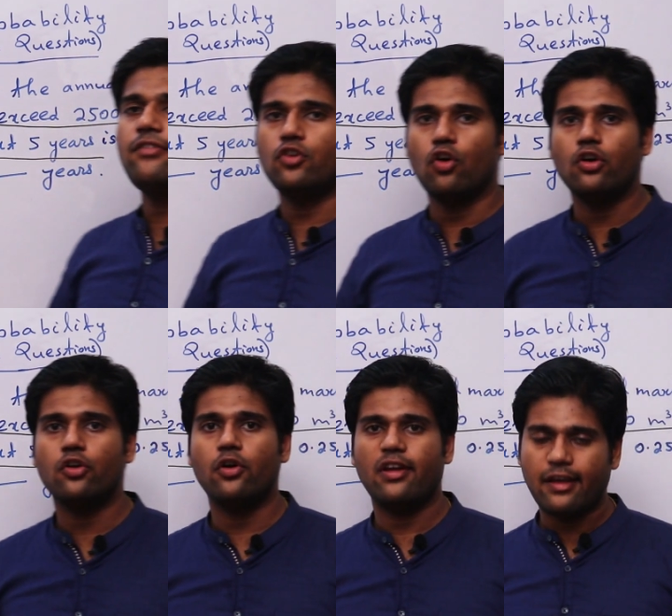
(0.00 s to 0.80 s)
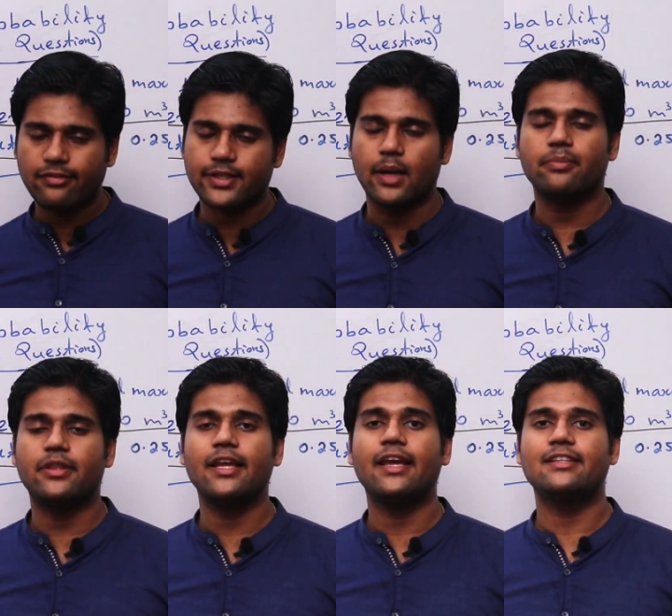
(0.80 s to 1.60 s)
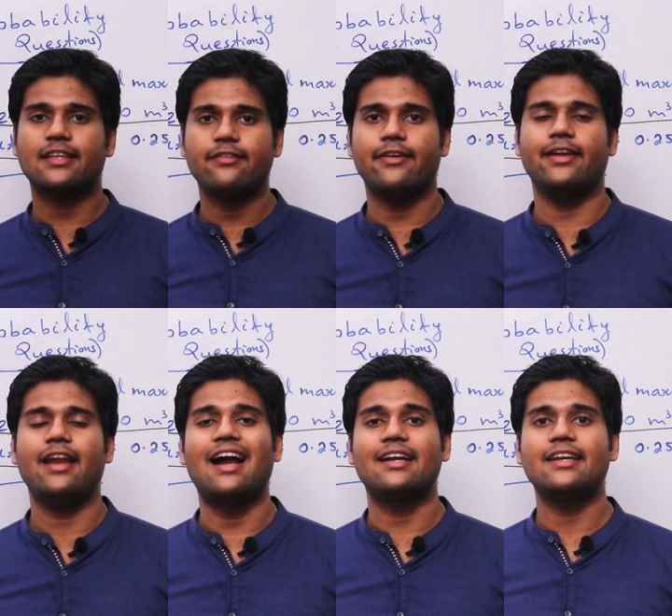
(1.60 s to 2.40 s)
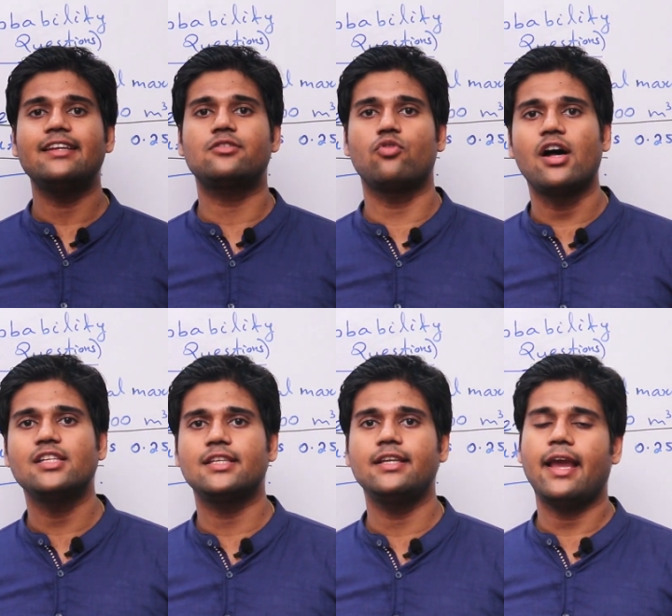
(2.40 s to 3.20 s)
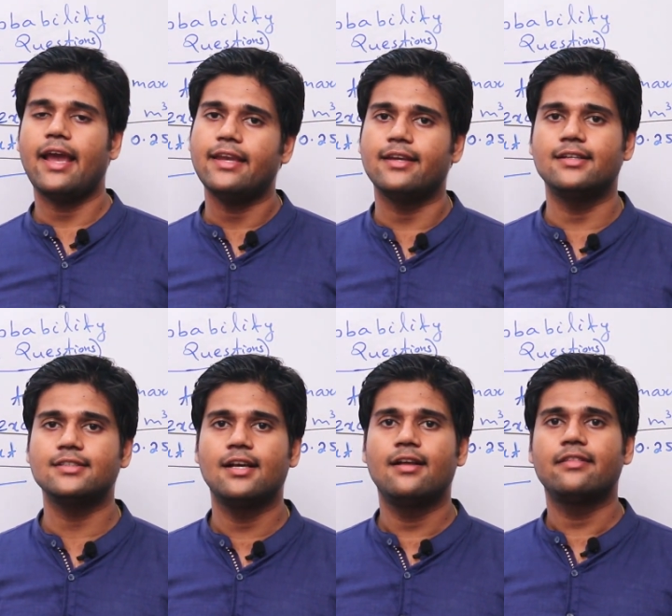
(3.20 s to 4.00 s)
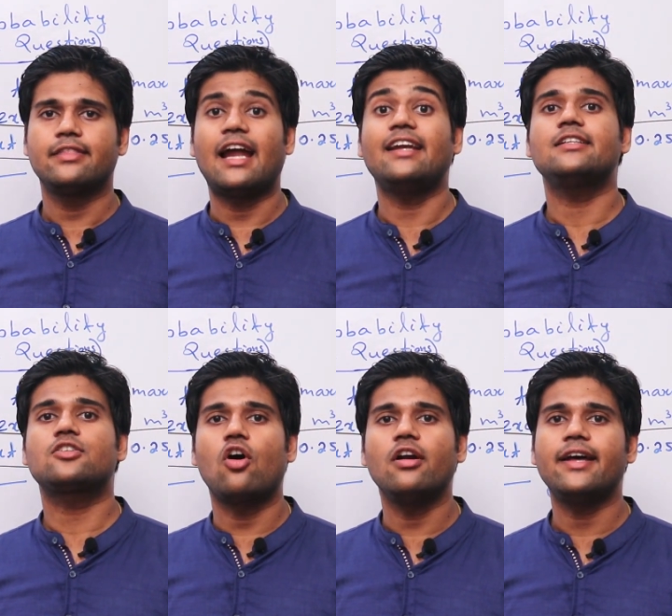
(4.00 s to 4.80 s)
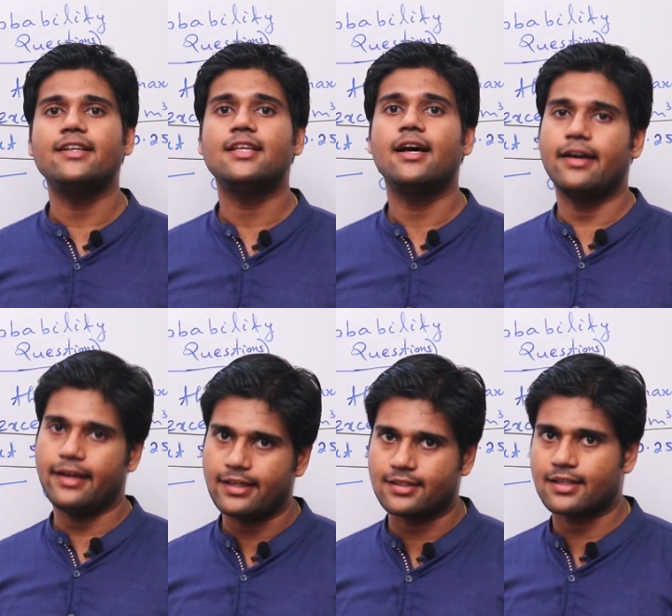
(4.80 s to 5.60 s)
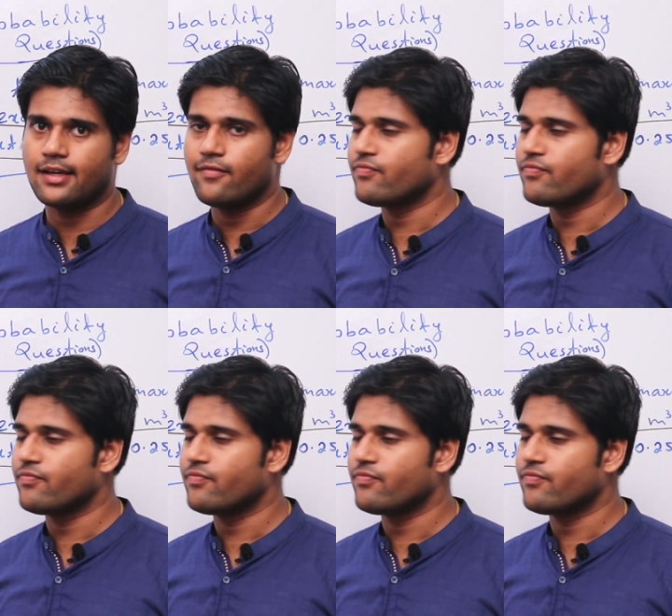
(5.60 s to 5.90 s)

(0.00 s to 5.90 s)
have told you if something is given at least once in N years, that is called as risk.